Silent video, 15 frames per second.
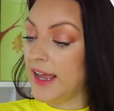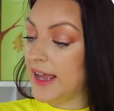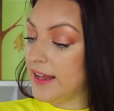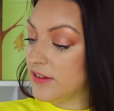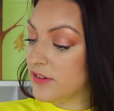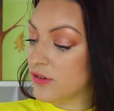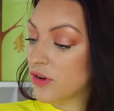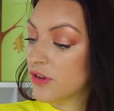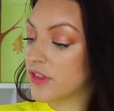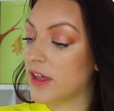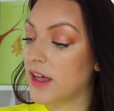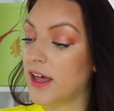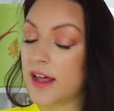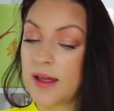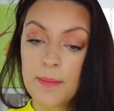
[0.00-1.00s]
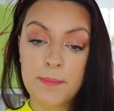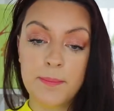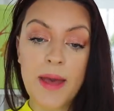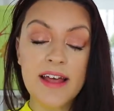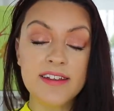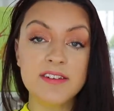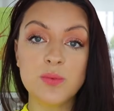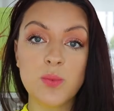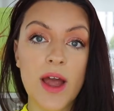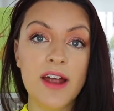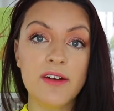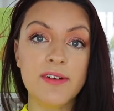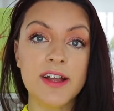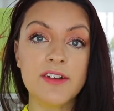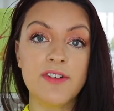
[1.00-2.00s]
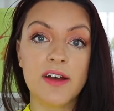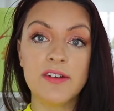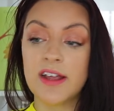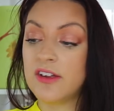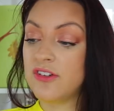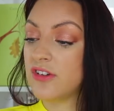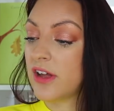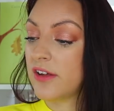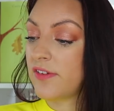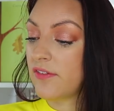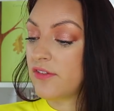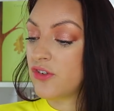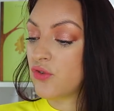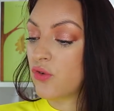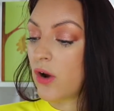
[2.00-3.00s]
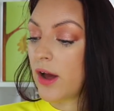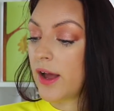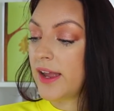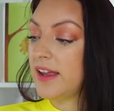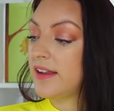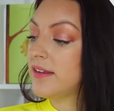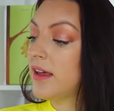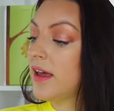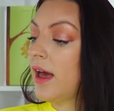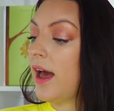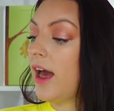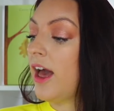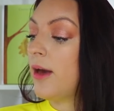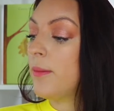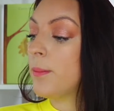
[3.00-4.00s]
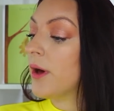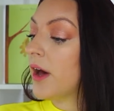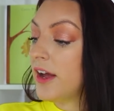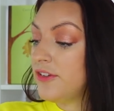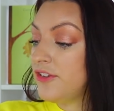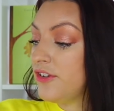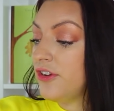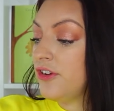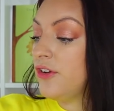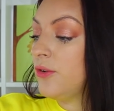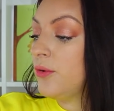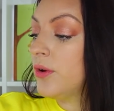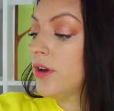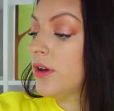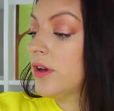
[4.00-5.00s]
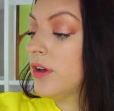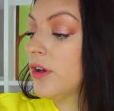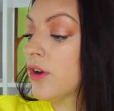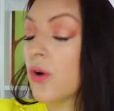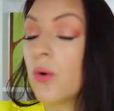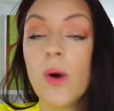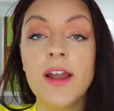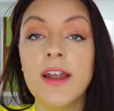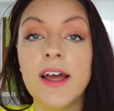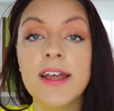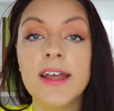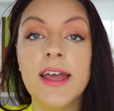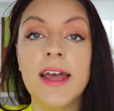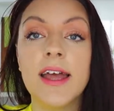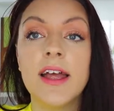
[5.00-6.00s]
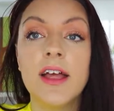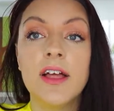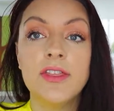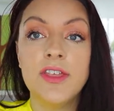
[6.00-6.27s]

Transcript: It's not the best wearing foundation I've ever tried, um, but I do quite like it.